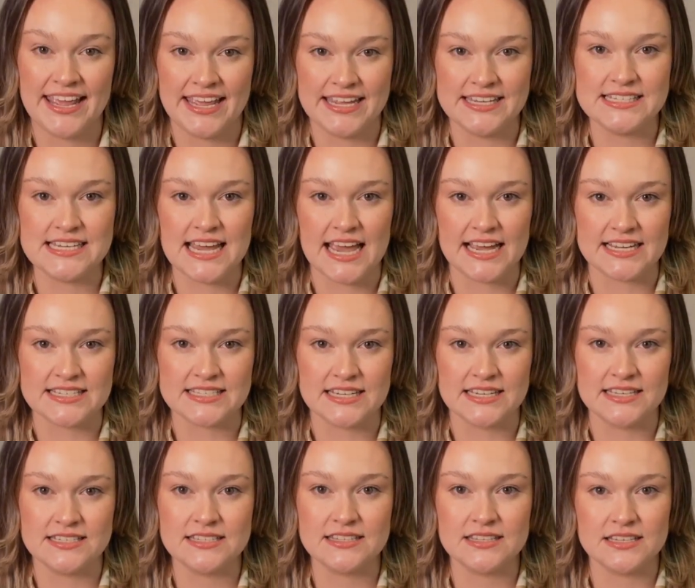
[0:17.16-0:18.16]
In
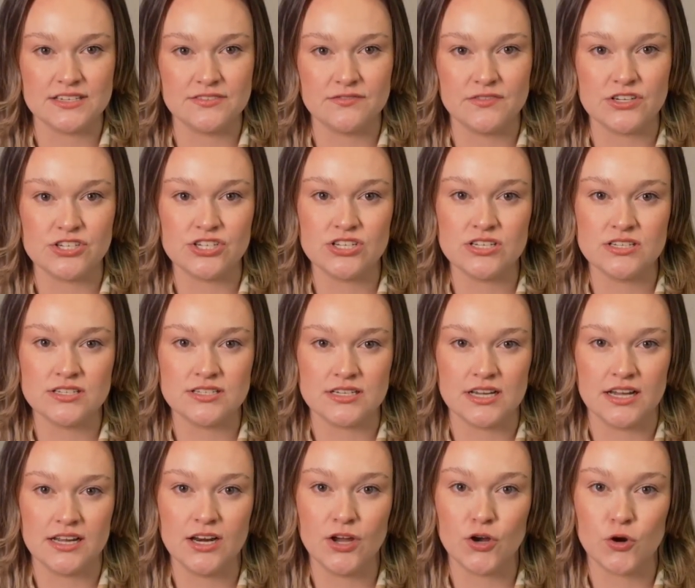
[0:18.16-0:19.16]
Texas, the division is
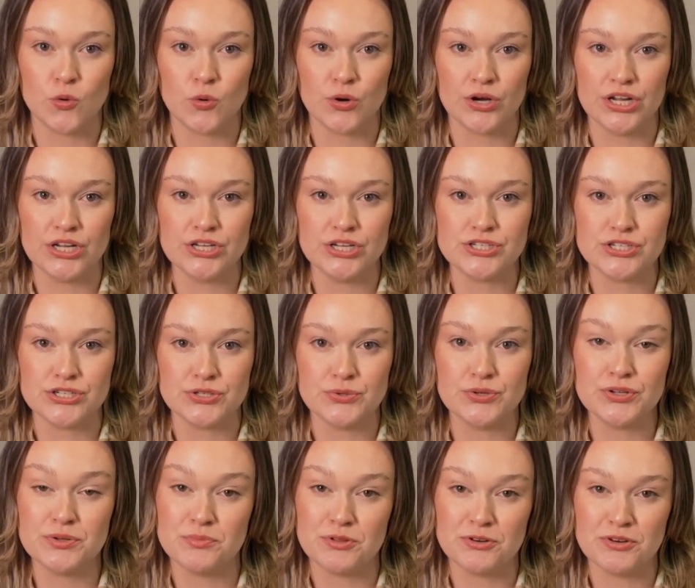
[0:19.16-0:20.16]
done according to
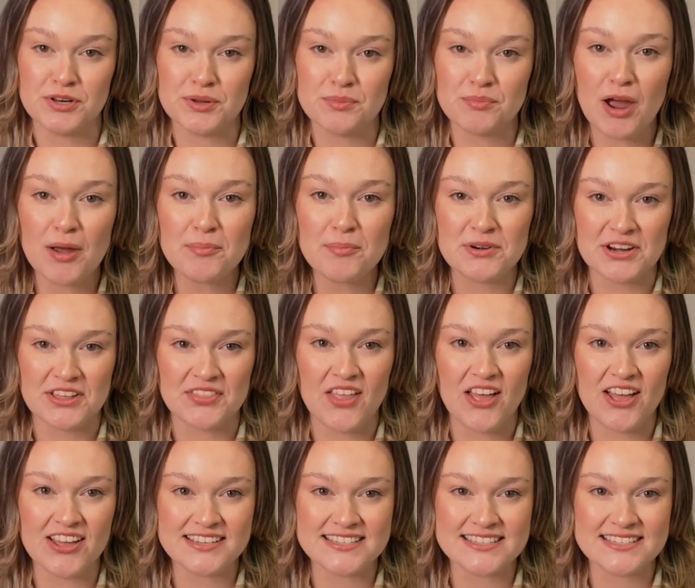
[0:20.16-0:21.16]
community property
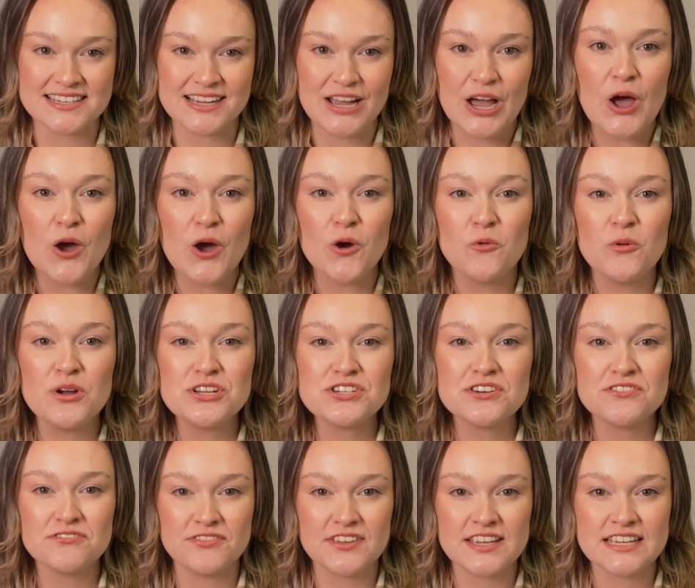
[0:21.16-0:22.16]
laws, which
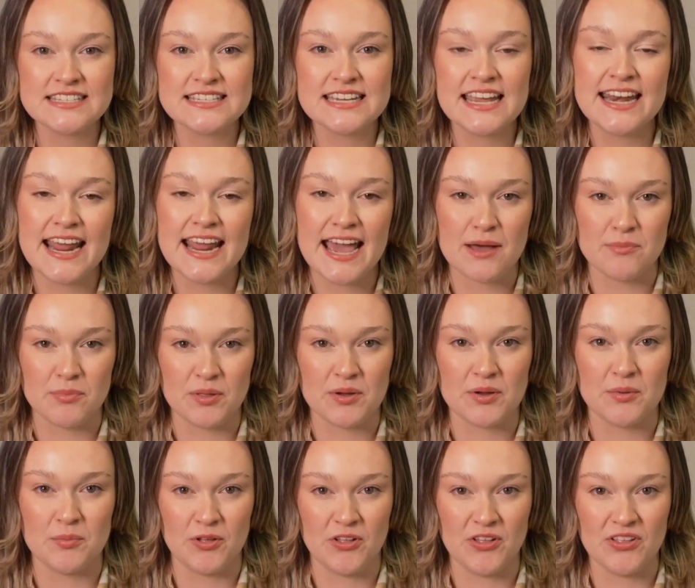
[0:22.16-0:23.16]
are fixed and
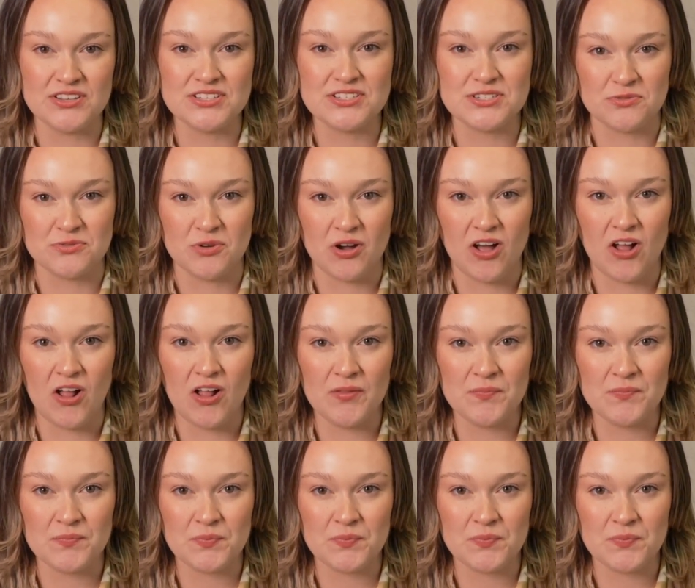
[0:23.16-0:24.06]
applicable to all.